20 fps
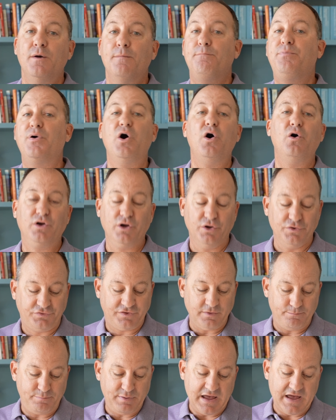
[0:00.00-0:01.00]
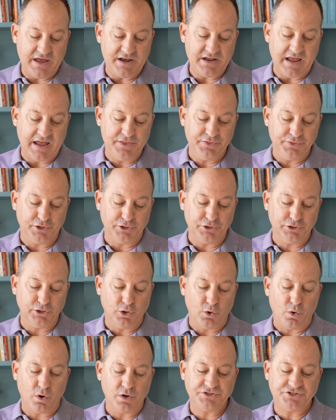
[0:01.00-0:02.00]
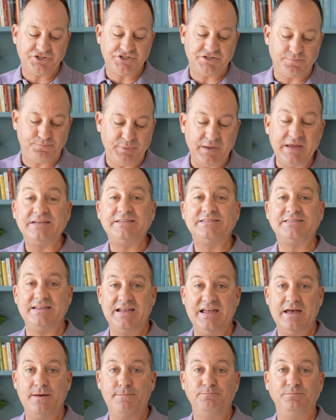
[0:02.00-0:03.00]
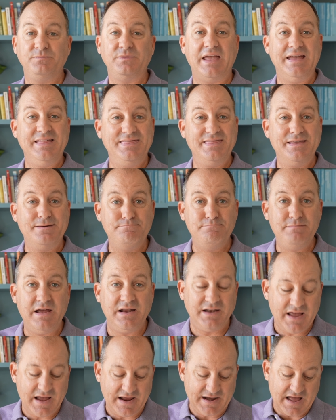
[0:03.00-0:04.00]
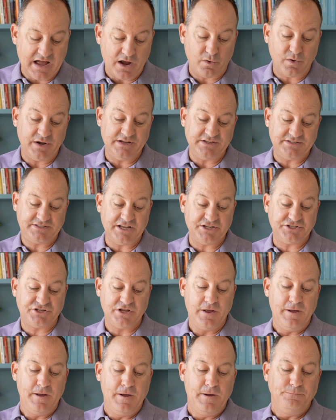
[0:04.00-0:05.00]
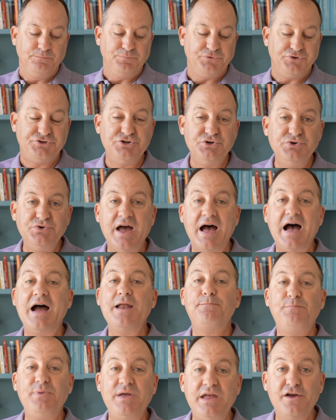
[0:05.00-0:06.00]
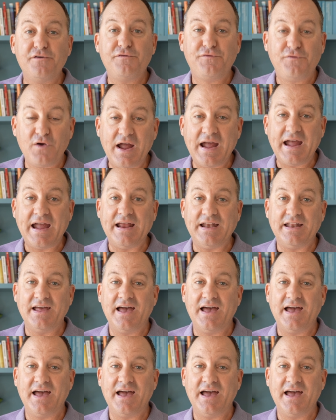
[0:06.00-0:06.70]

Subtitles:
Paul goes to bed and the Lord speaks to him in the midnight hour and he says, do not be afraid.